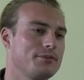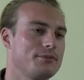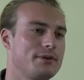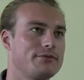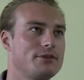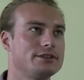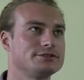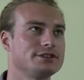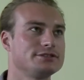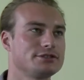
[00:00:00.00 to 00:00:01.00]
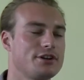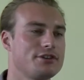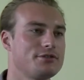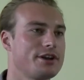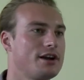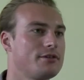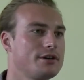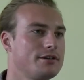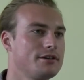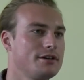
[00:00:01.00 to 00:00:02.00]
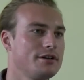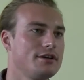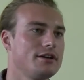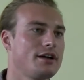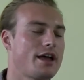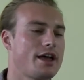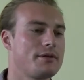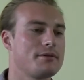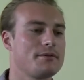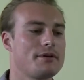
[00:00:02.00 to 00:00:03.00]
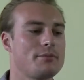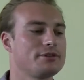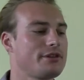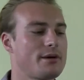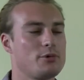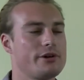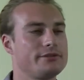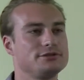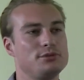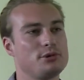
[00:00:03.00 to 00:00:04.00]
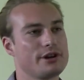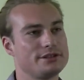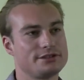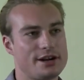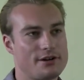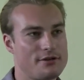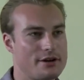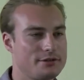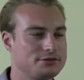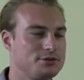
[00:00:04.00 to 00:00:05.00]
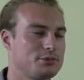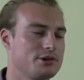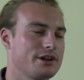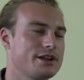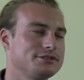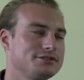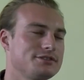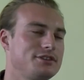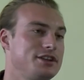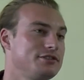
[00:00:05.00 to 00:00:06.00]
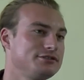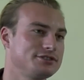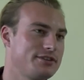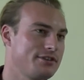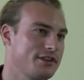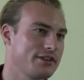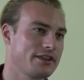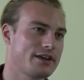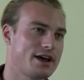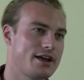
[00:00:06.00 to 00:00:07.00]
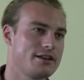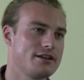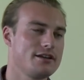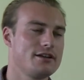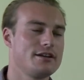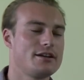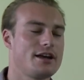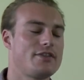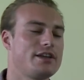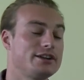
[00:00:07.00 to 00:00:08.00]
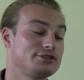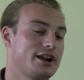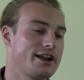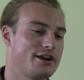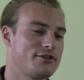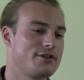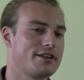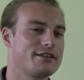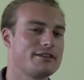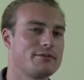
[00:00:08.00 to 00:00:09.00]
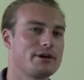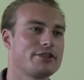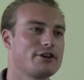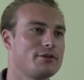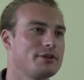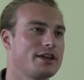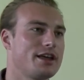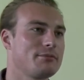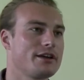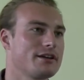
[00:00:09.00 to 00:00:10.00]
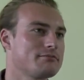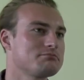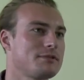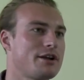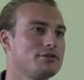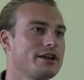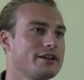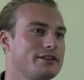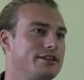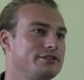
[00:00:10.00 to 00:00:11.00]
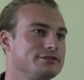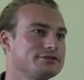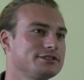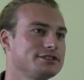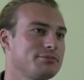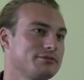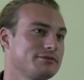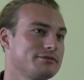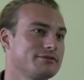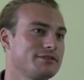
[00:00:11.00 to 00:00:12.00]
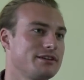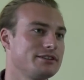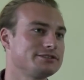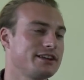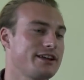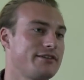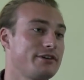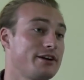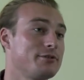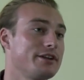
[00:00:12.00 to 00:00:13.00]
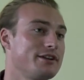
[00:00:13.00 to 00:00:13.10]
My friends had started doing heroin, and up until that point, I was super against heroin, I was super against needles and everything like that. And then I tried heroin, and my thought became like, I don't like needles except unless I have heroin in